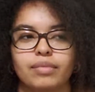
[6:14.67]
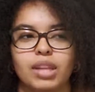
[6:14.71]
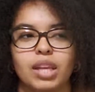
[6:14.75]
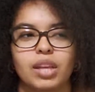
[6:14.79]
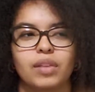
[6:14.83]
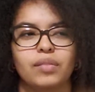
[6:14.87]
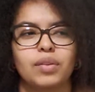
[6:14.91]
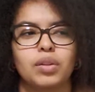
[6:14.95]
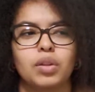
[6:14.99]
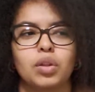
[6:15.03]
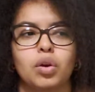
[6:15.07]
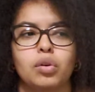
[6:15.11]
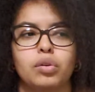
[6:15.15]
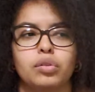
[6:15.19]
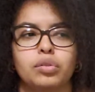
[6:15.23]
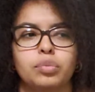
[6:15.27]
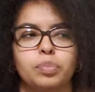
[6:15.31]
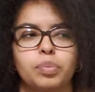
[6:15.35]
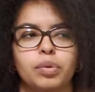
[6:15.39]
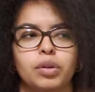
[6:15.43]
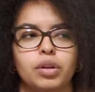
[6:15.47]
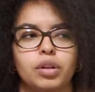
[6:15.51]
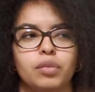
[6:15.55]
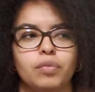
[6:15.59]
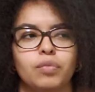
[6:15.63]
Even though it's
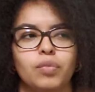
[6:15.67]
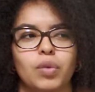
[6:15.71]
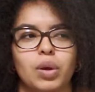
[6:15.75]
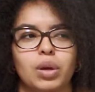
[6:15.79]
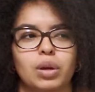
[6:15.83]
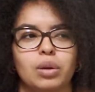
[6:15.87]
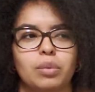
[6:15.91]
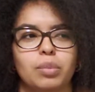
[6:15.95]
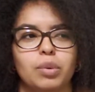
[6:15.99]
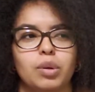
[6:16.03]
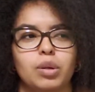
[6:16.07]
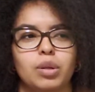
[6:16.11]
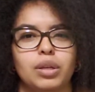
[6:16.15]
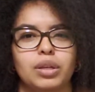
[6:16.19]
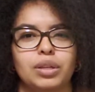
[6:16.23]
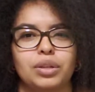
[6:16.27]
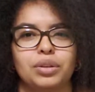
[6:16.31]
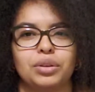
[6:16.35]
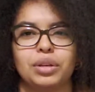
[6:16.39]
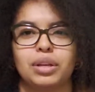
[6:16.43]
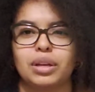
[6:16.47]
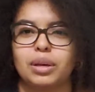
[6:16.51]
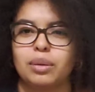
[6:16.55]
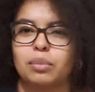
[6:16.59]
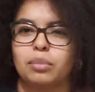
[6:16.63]
pretty affordable and
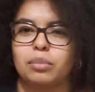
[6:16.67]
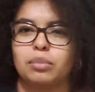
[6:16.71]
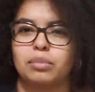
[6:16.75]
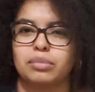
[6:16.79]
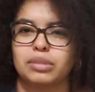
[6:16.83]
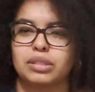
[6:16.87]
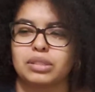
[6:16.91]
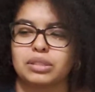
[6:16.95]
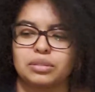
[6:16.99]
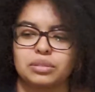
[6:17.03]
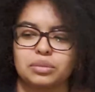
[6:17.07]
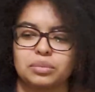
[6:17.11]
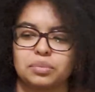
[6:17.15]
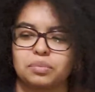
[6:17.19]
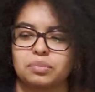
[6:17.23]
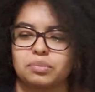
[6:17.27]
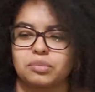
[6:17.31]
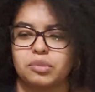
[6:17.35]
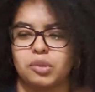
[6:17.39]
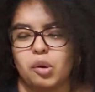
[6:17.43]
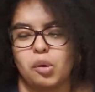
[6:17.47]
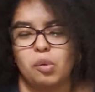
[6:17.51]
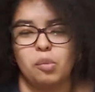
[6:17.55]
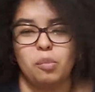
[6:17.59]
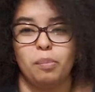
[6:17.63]
you can just
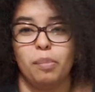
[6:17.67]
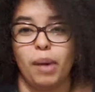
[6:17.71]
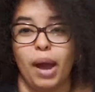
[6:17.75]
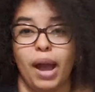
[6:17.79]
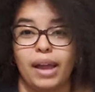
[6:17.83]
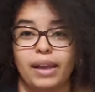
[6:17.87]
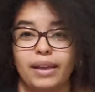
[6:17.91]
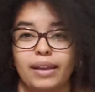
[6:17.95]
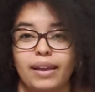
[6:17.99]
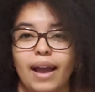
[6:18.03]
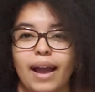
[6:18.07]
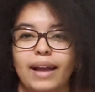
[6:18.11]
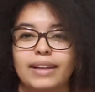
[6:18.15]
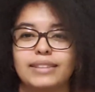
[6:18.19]
go buy it,